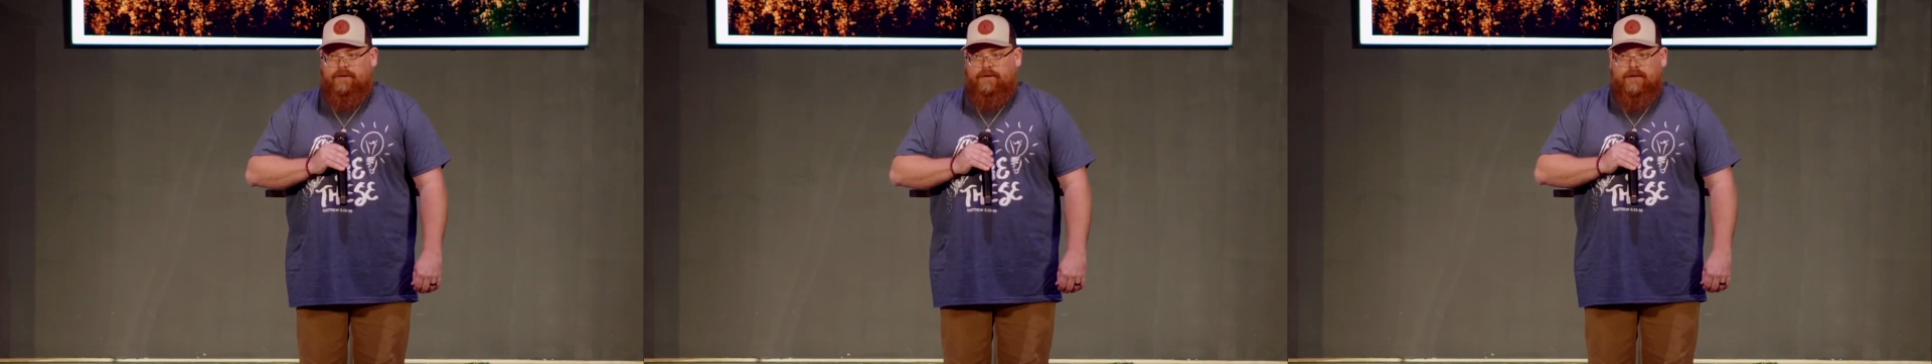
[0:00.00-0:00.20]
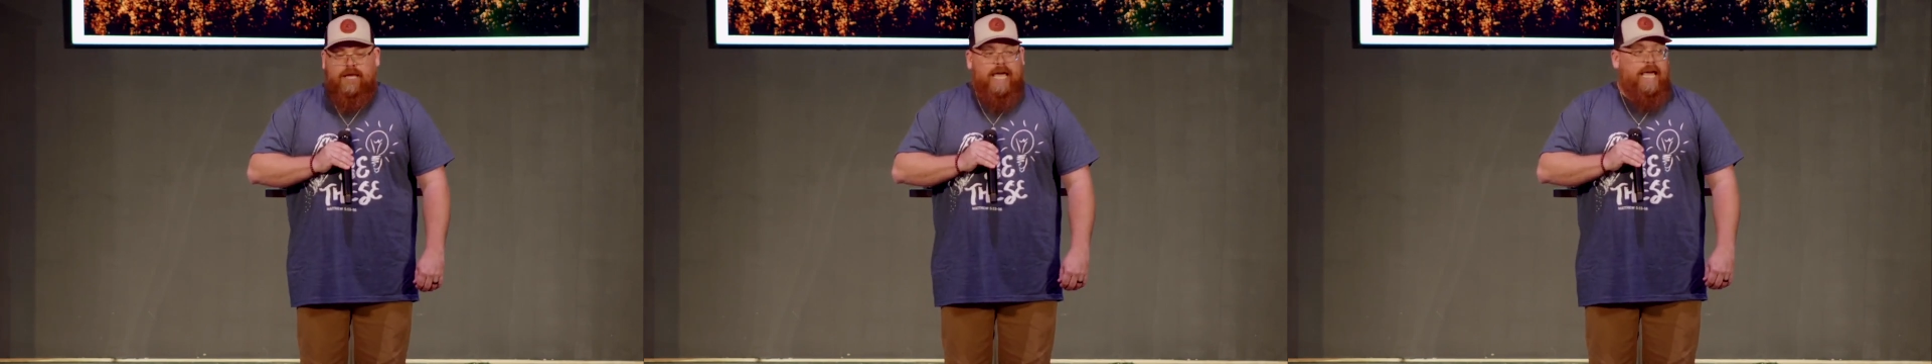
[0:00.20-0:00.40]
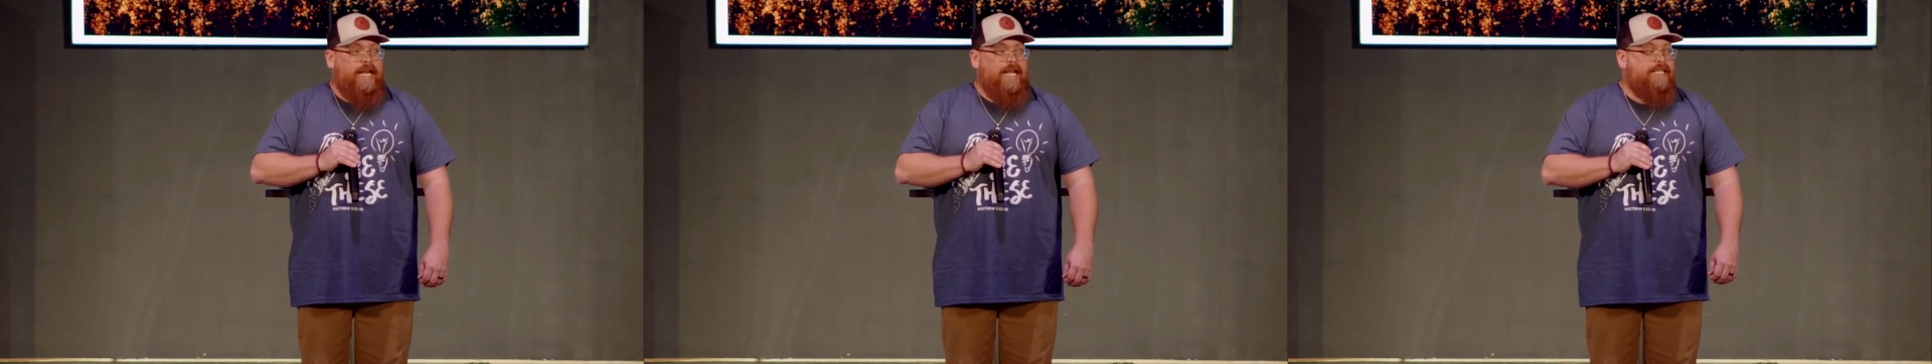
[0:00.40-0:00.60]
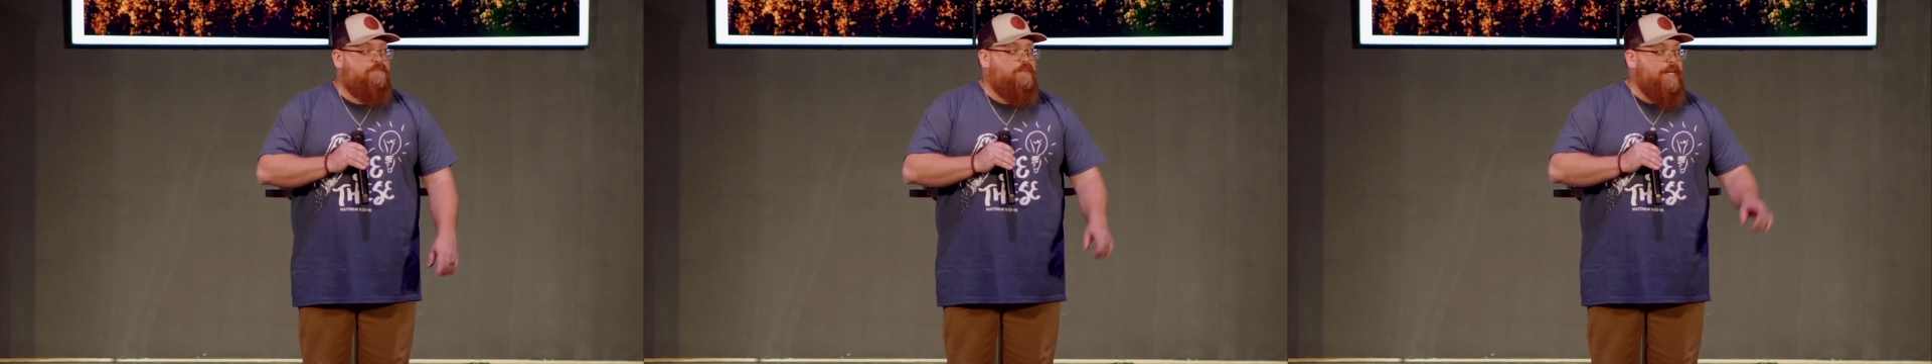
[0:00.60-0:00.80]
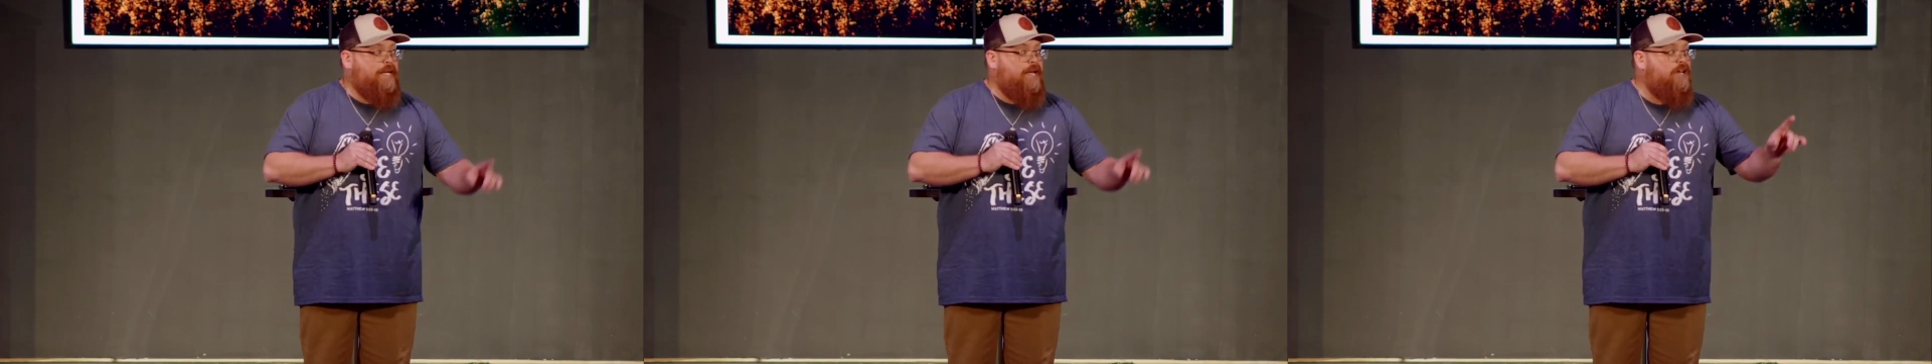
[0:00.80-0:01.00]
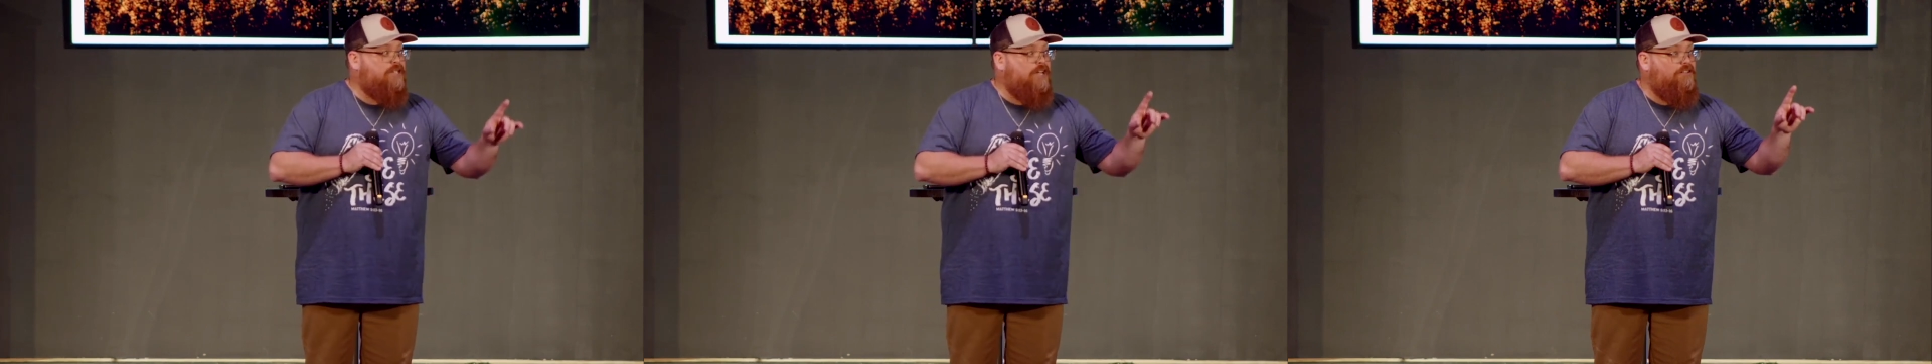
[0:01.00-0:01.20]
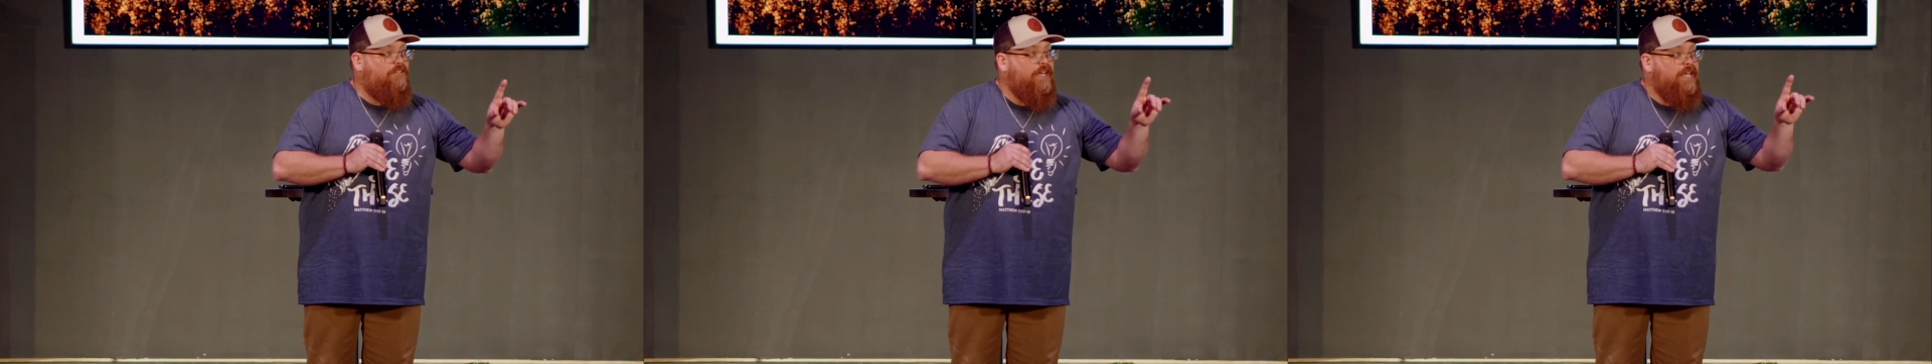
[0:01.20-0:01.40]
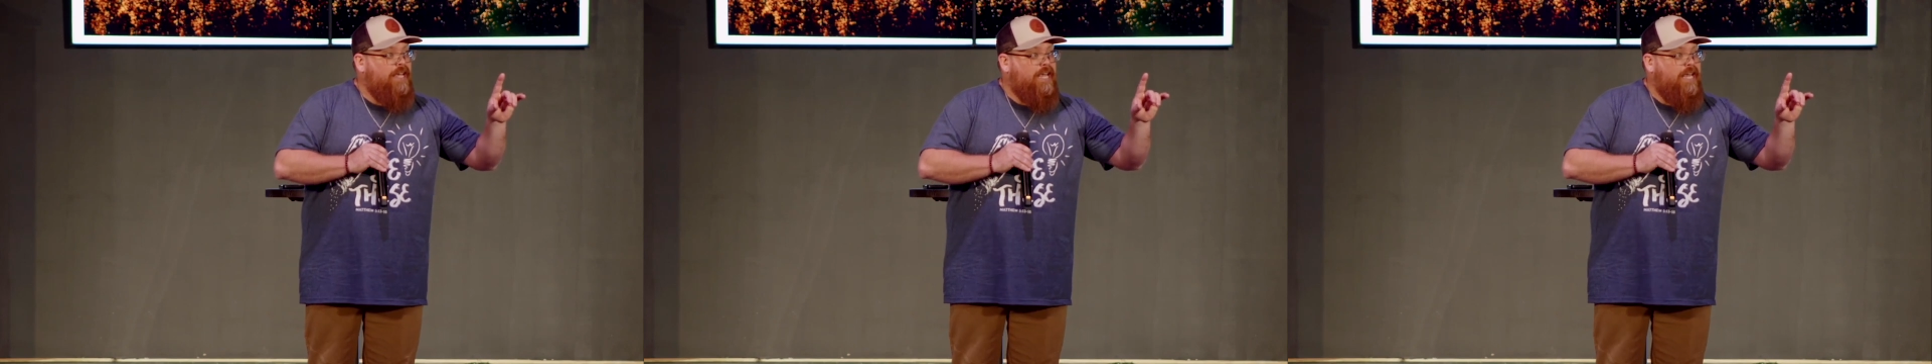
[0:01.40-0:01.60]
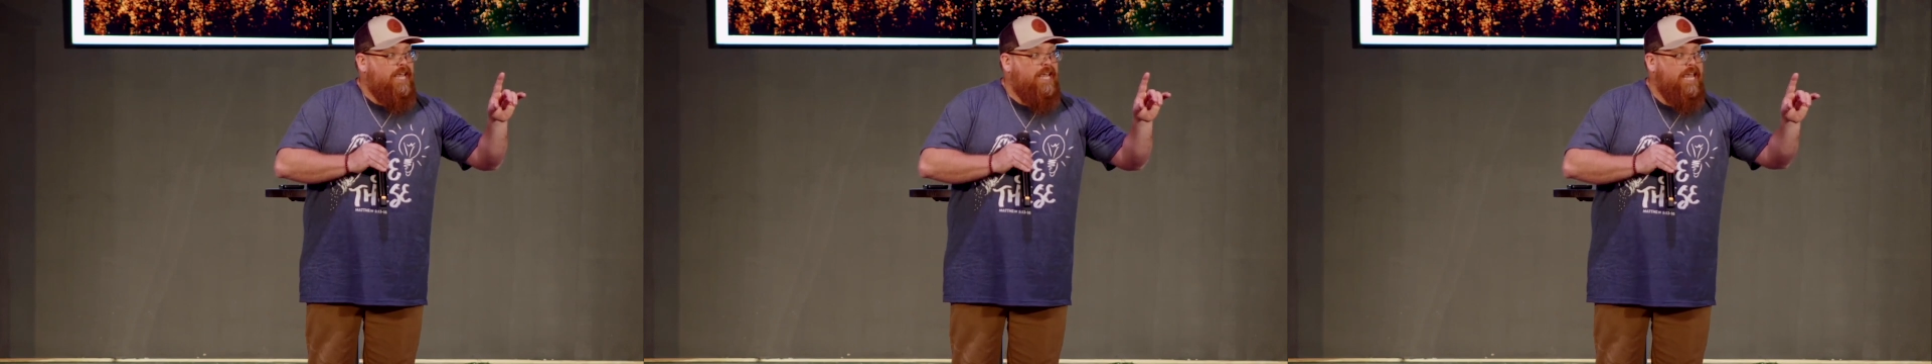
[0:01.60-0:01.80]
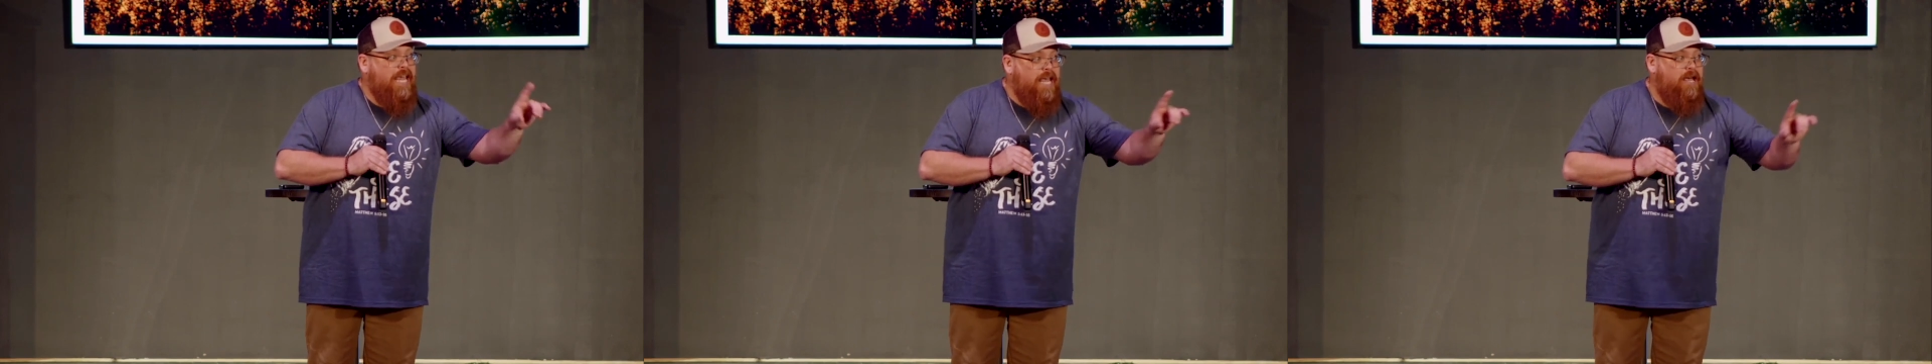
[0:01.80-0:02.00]
And it's because of
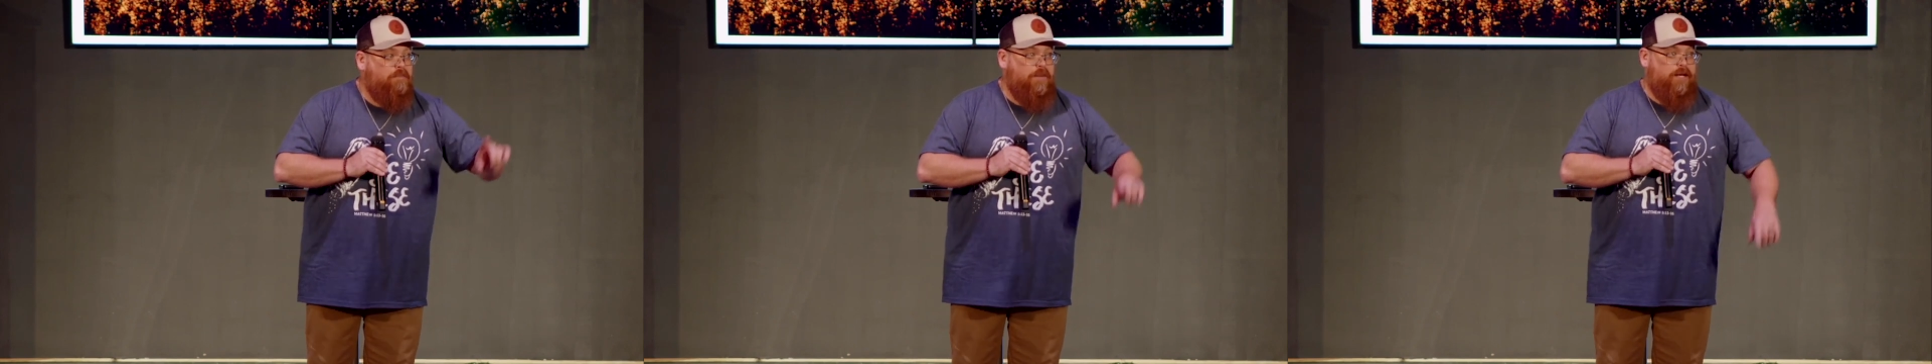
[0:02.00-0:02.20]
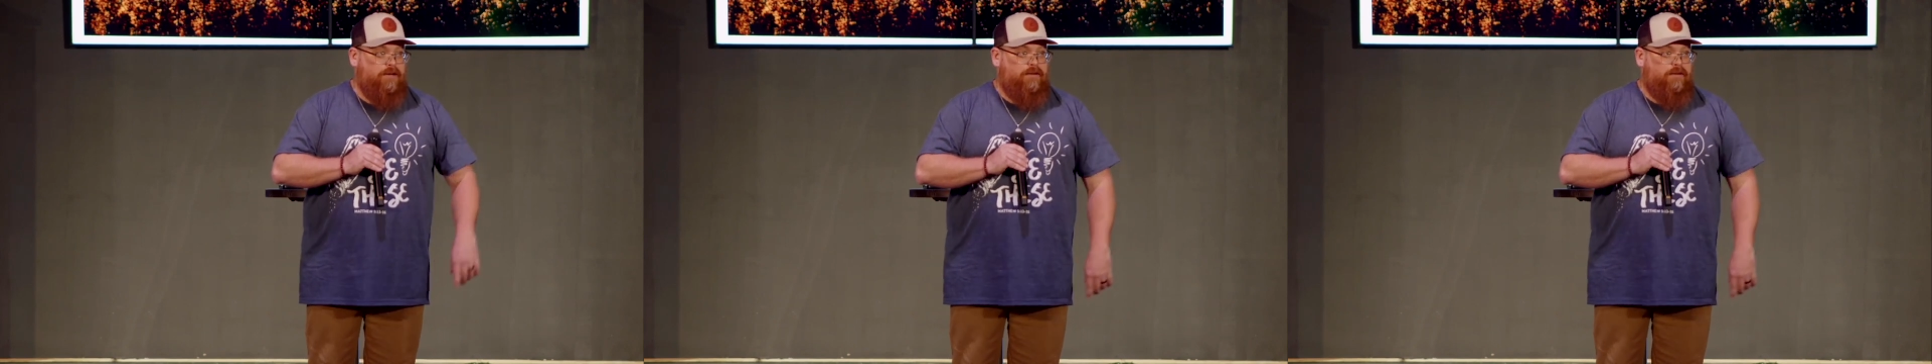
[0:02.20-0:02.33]
Him,